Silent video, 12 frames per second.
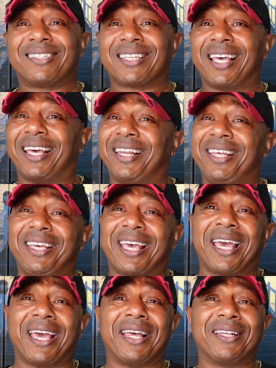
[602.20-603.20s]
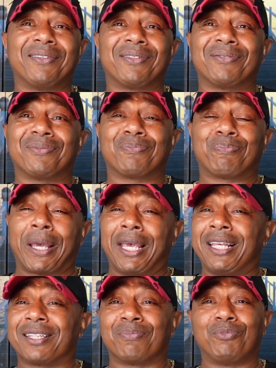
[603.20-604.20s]
said he had
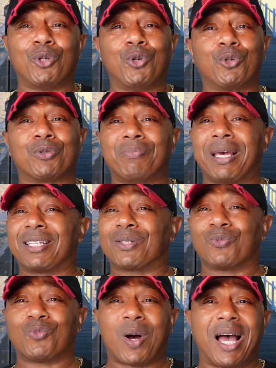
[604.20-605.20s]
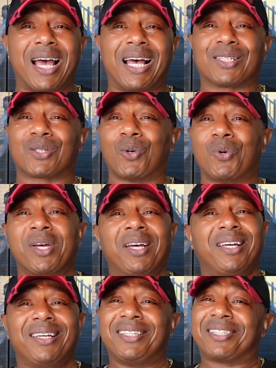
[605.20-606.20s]
paid some dudes to make some wine. So
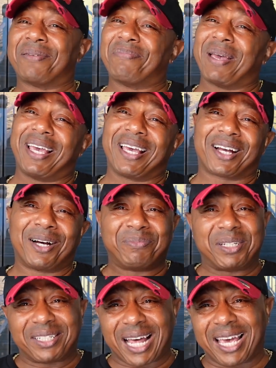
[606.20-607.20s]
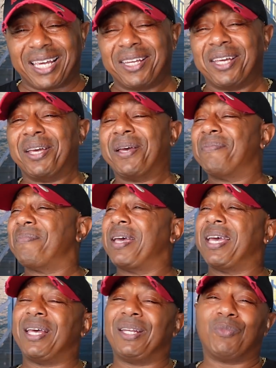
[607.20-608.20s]
he said, man, come tonight,
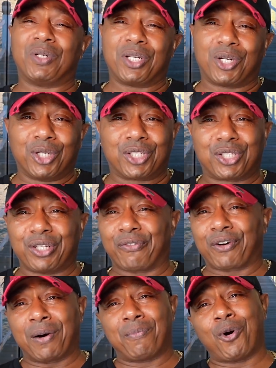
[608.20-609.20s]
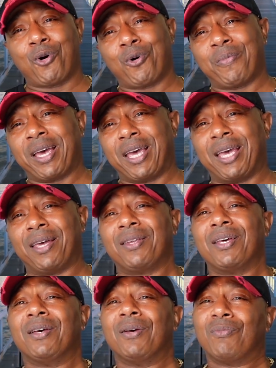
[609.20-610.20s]
man, when the good shift come on, man,
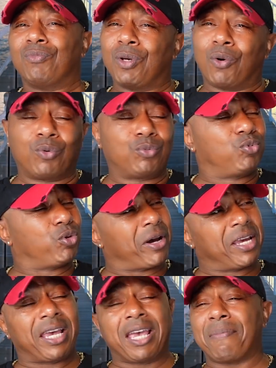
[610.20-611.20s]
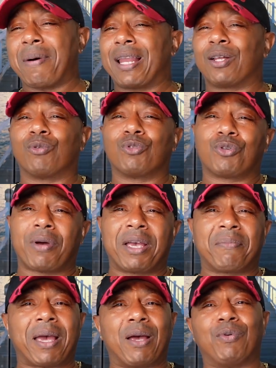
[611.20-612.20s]
we gonna drink, everybody gonna
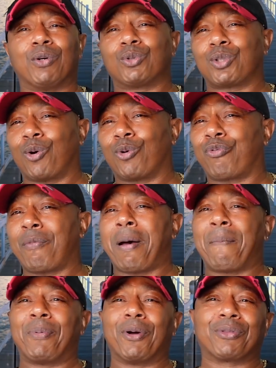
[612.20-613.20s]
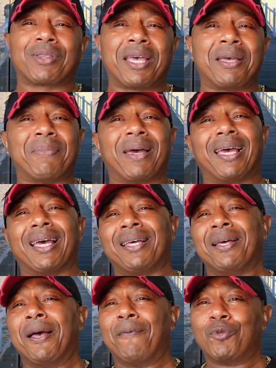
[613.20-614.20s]
drink, man, we gonna toast for my birthday,
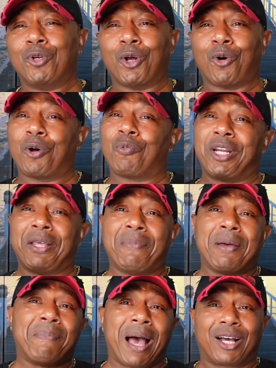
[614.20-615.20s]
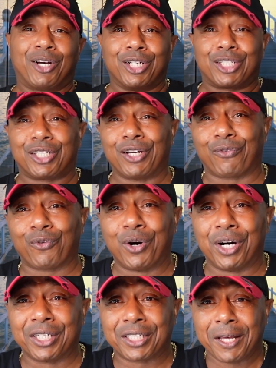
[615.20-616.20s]
man, you know. And what he meant by good shift
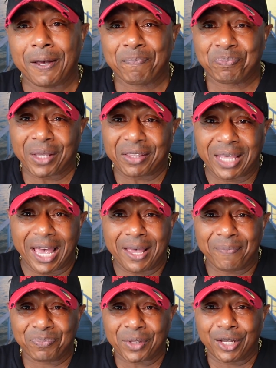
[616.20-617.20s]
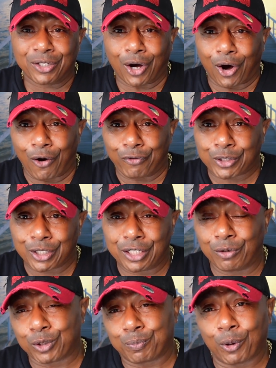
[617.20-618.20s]
was that the officer
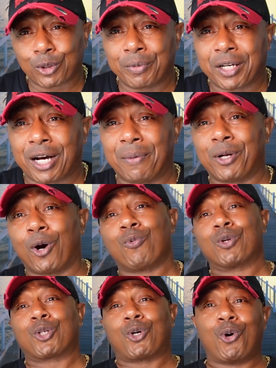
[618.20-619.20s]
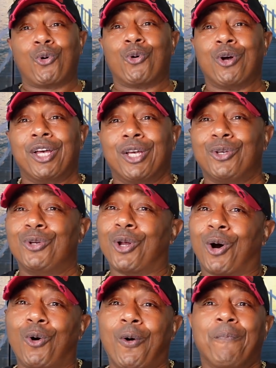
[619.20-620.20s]
that was supposed to be coming on was cool. You
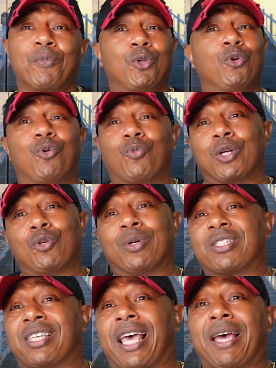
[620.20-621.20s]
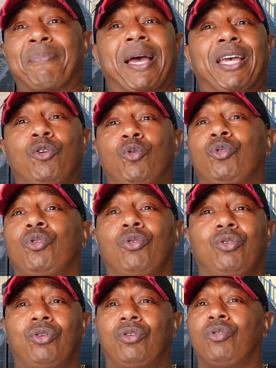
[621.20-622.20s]
know, when you were saying, man,
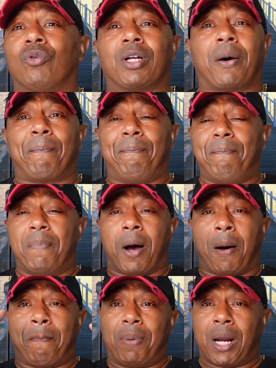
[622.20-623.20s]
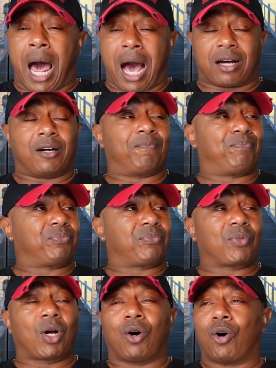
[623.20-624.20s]
you in a block,
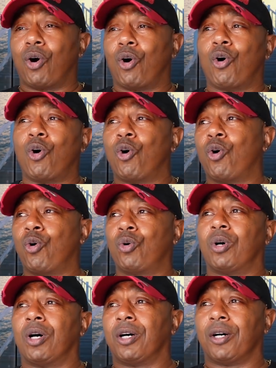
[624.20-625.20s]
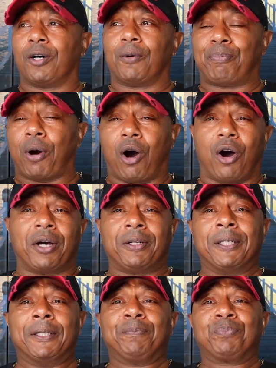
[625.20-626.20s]
a whole part
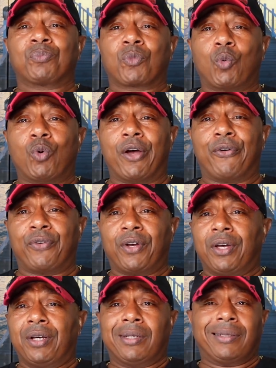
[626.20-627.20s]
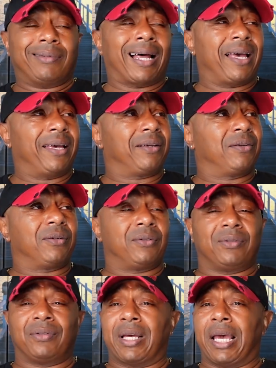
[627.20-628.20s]
with like
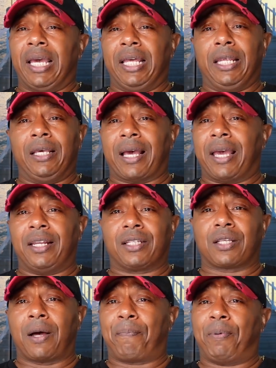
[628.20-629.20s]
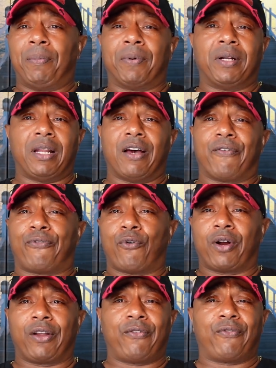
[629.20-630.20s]
80-some people in there,
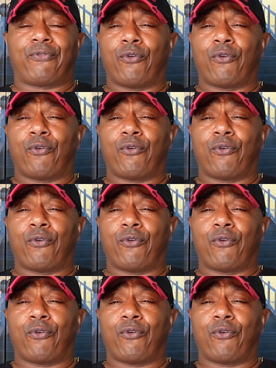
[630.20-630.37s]
80